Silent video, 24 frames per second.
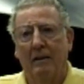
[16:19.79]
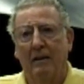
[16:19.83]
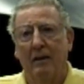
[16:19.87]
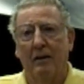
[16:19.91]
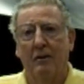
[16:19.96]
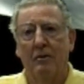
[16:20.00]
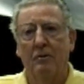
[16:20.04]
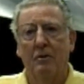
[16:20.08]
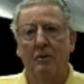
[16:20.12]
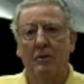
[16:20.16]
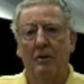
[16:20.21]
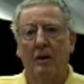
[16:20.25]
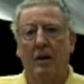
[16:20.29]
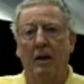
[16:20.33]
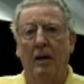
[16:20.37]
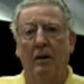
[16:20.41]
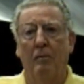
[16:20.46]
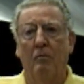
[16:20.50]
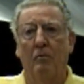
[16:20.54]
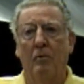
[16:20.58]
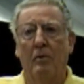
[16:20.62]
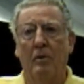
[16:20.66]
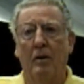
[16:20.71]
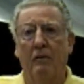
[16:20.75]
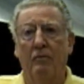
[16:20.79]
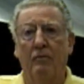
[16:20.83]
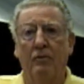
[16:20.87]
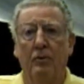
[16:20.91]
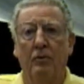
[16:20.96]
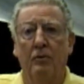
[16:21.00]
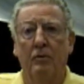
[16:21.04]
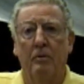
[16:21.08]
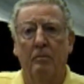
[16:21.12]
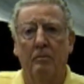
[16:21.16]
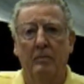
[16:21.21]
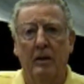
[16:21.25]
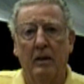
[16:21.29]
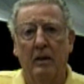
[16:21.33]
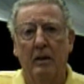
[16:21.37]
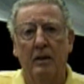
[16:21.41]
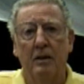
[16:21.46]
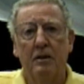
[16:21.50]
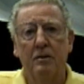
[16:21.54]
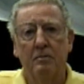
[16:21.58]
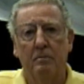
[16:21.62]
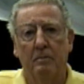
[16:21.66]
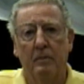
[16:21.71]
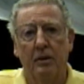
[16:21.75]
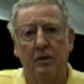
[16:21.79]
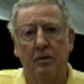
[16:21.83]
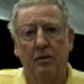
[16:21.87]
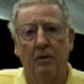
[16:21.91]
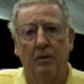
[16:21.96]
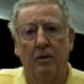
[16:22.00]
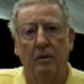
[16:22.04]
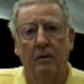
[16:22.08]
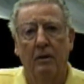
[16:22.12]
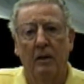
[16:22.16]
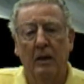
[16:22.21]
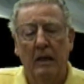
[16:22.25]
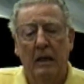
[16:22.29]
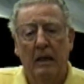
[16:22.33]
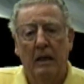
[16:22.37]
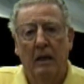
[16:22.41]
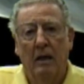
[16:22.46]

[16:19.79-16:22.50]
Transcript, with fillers: The other time when I flew the Middle East mission,